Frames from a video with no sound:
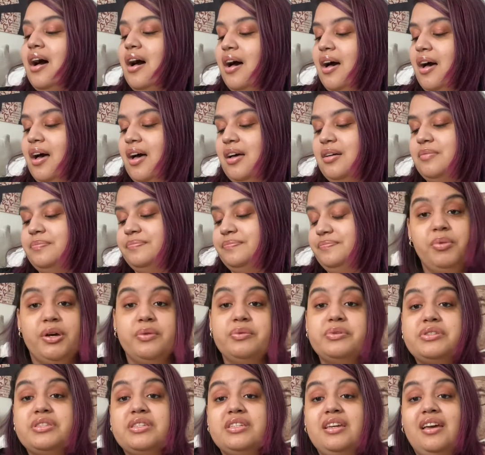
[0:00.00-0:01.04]
um, but
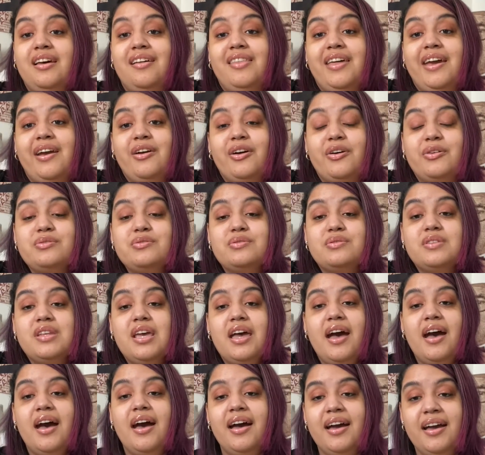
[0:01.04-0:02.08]
we'll see how that goes.
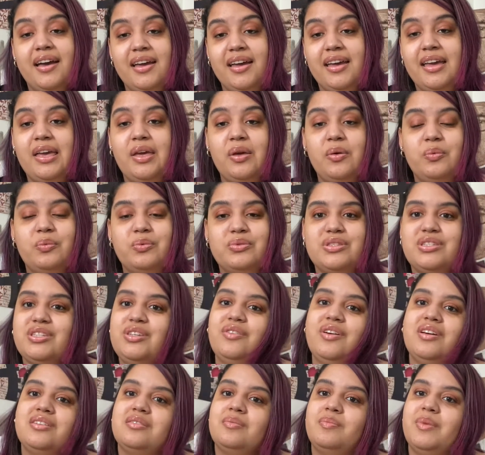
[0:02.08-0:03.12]
I will see you
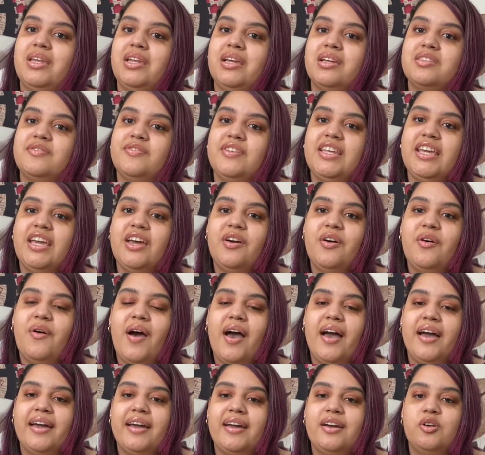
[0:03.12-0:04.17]
guys in my next video.
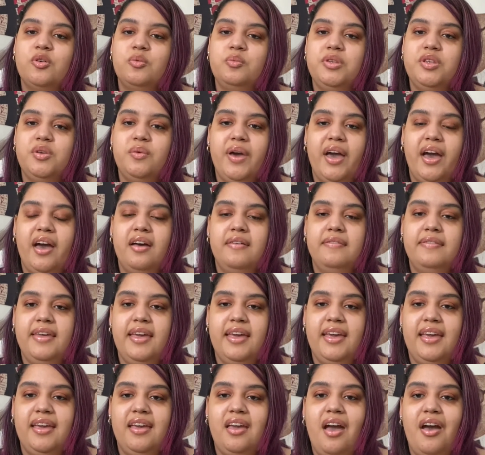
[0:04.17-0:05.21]
I hope you have
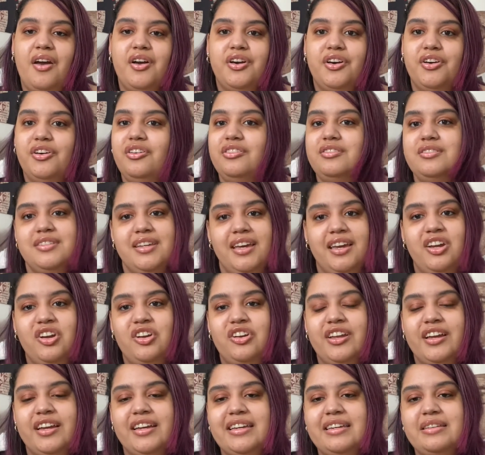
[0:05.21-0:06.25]
a good day or
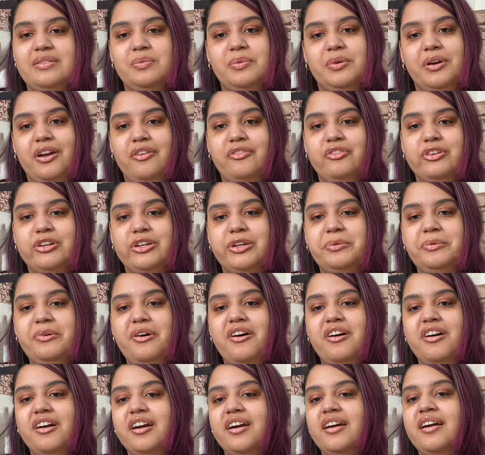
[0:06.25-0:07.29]
night wherever you
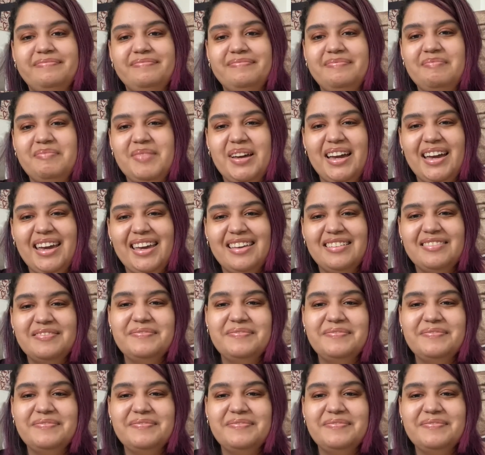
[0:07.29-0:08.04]
are. Bye.